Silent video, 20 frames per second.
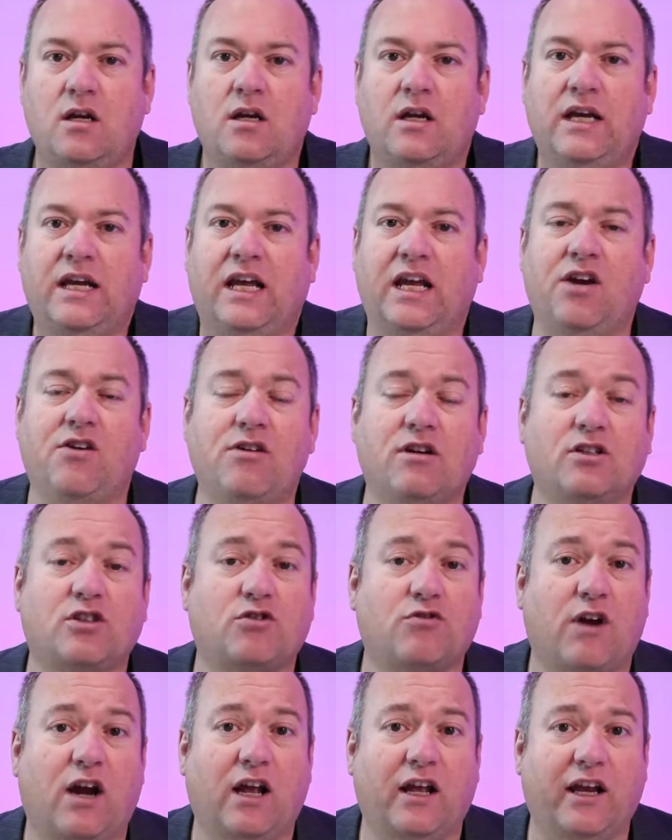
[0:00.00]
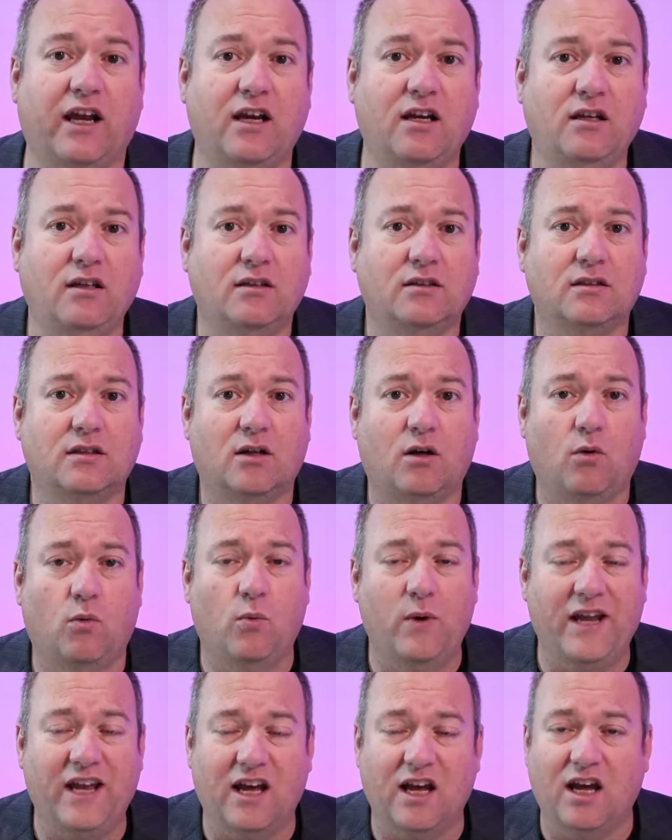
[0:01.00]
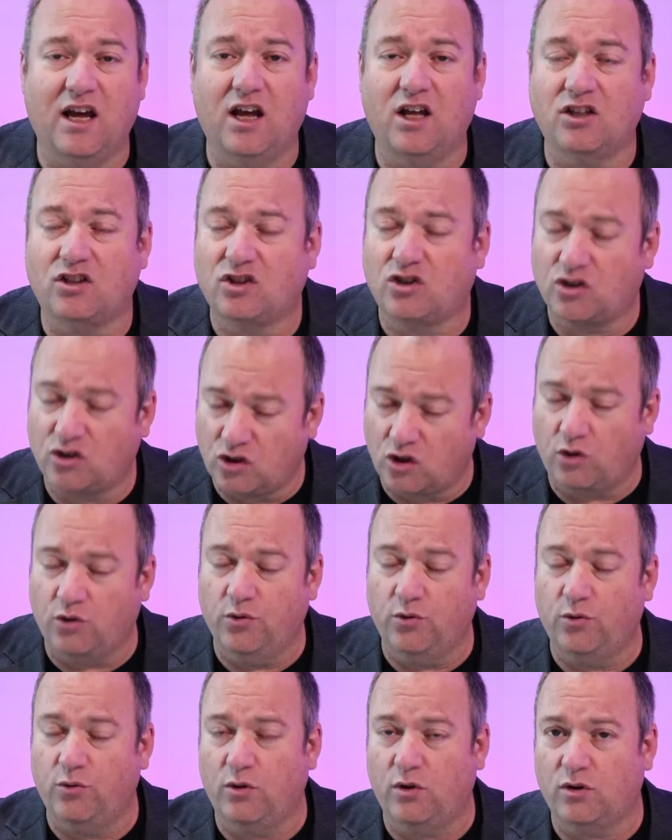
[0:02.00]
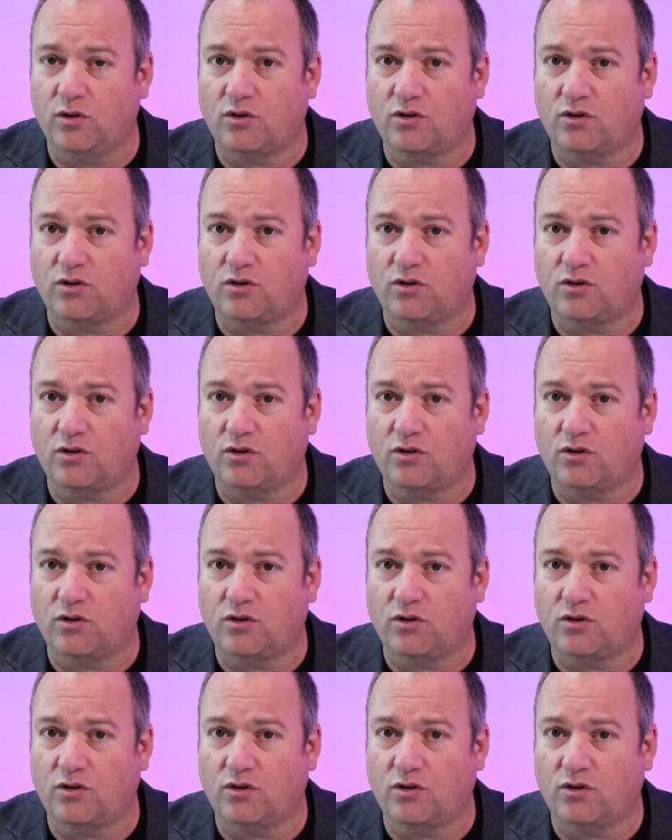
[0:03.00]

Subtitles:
Here in Australia, we are so